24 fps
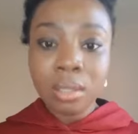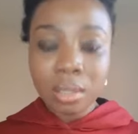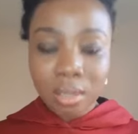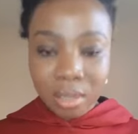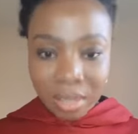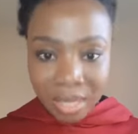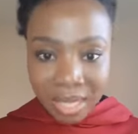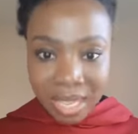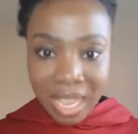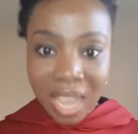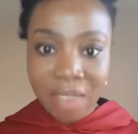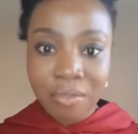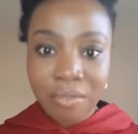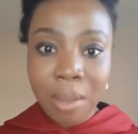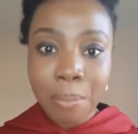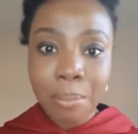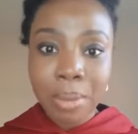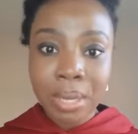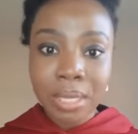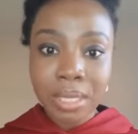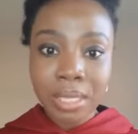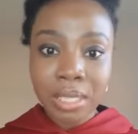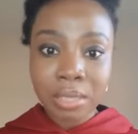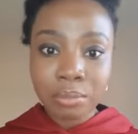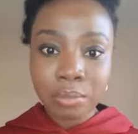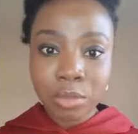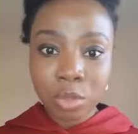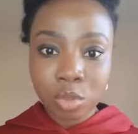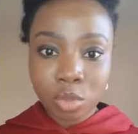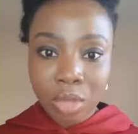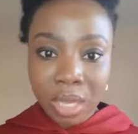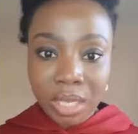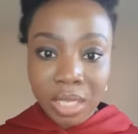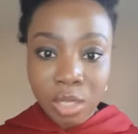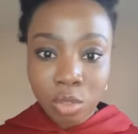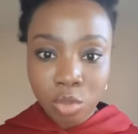they have abandoned me,
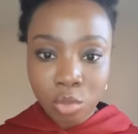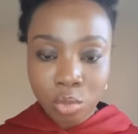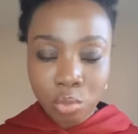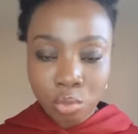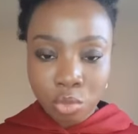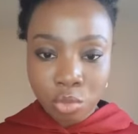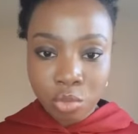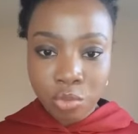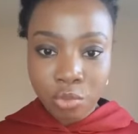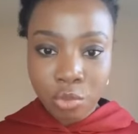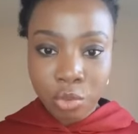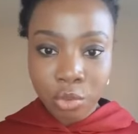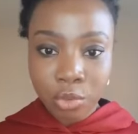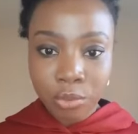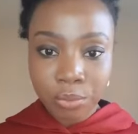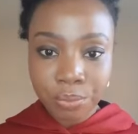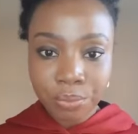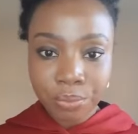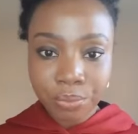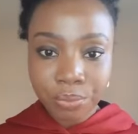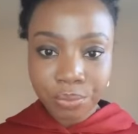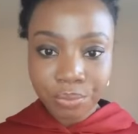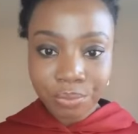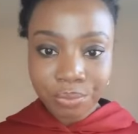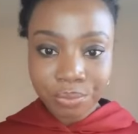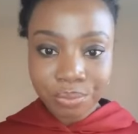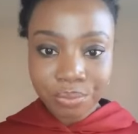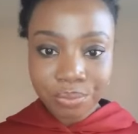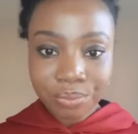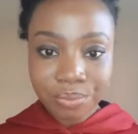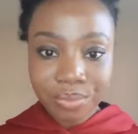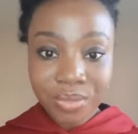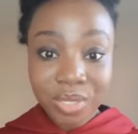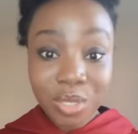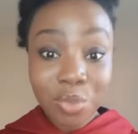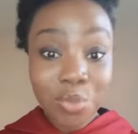so I need to move on.
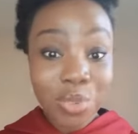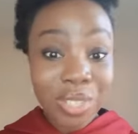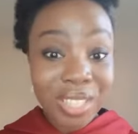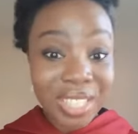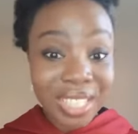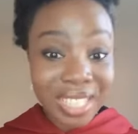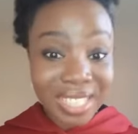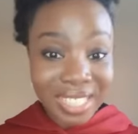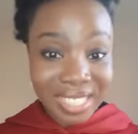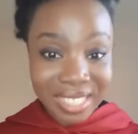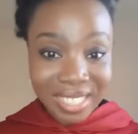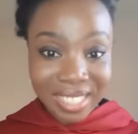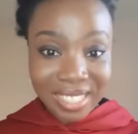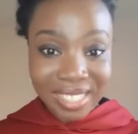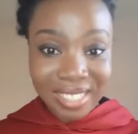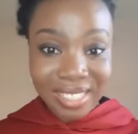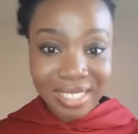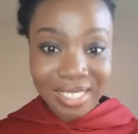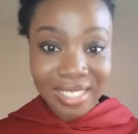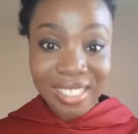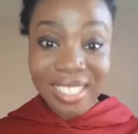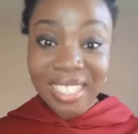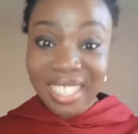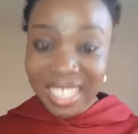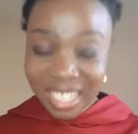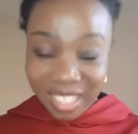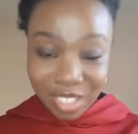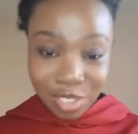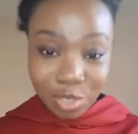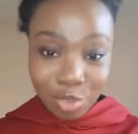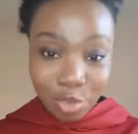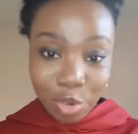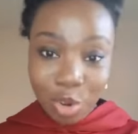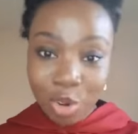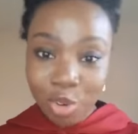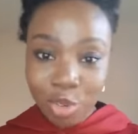With these things, it is
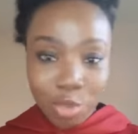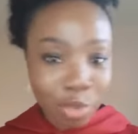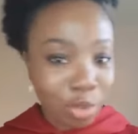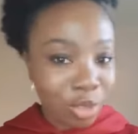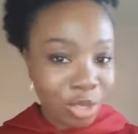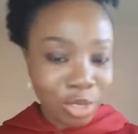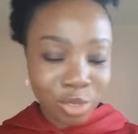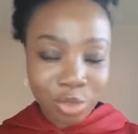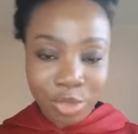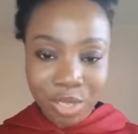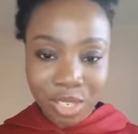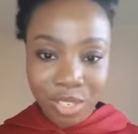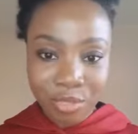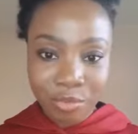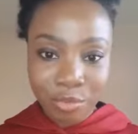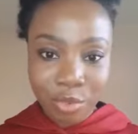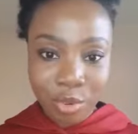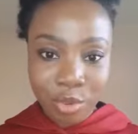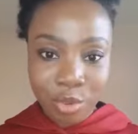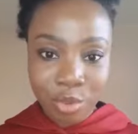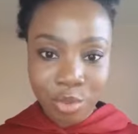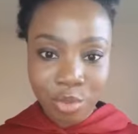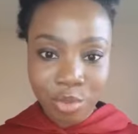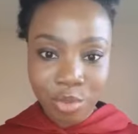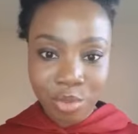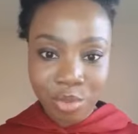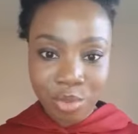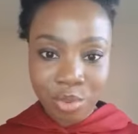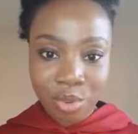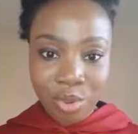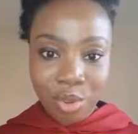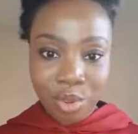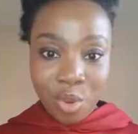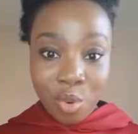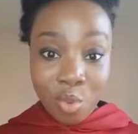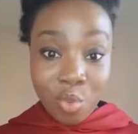God who is doing it for you.
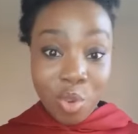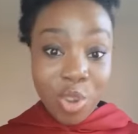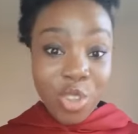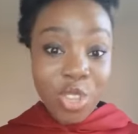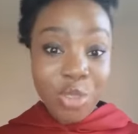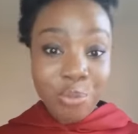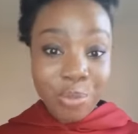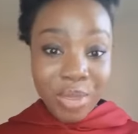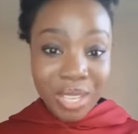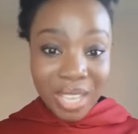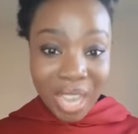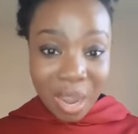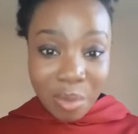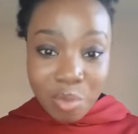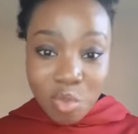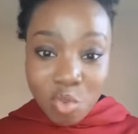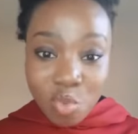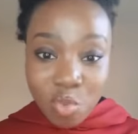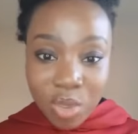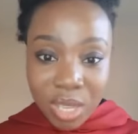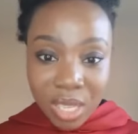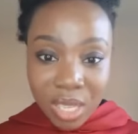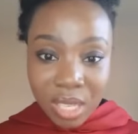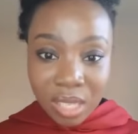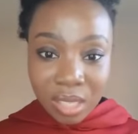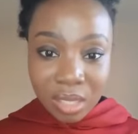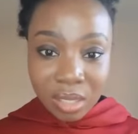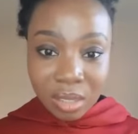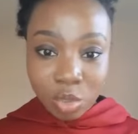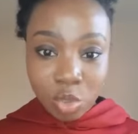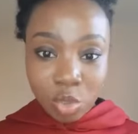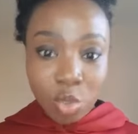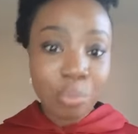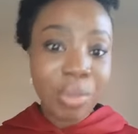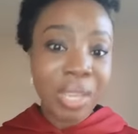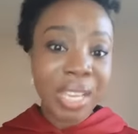When you become weak
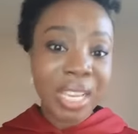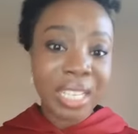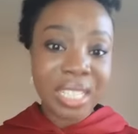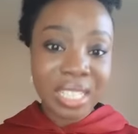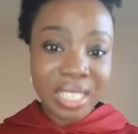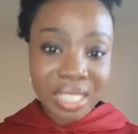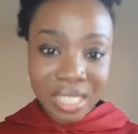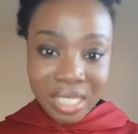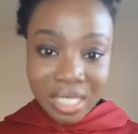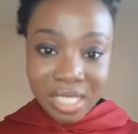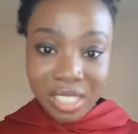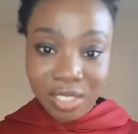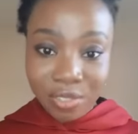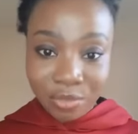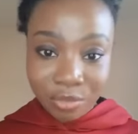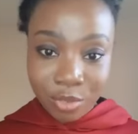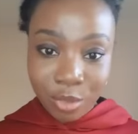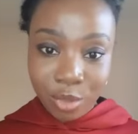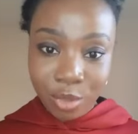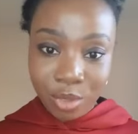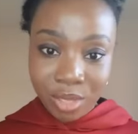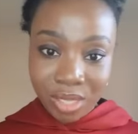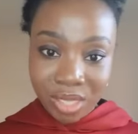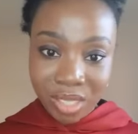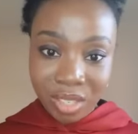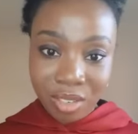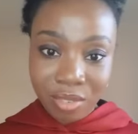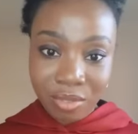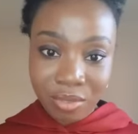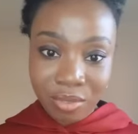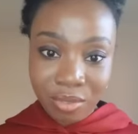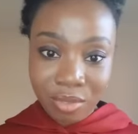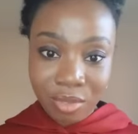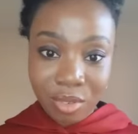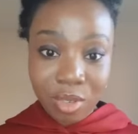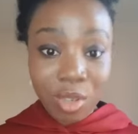to make a decision for
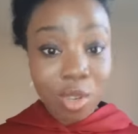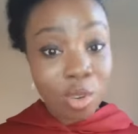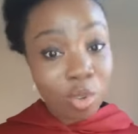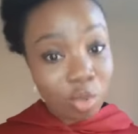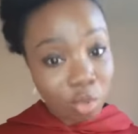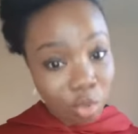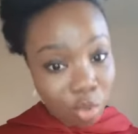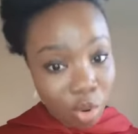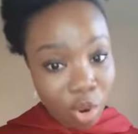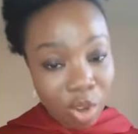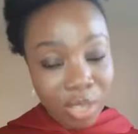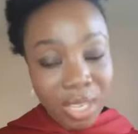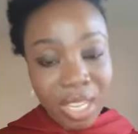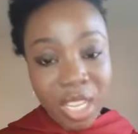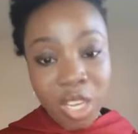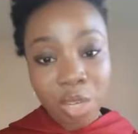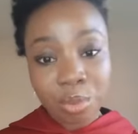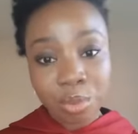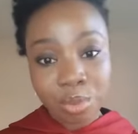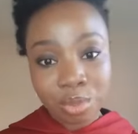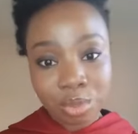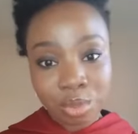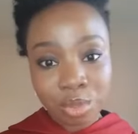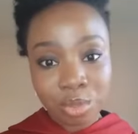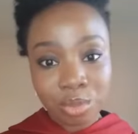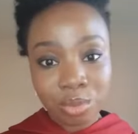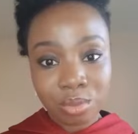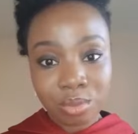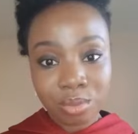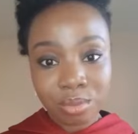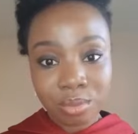yourself, God helps you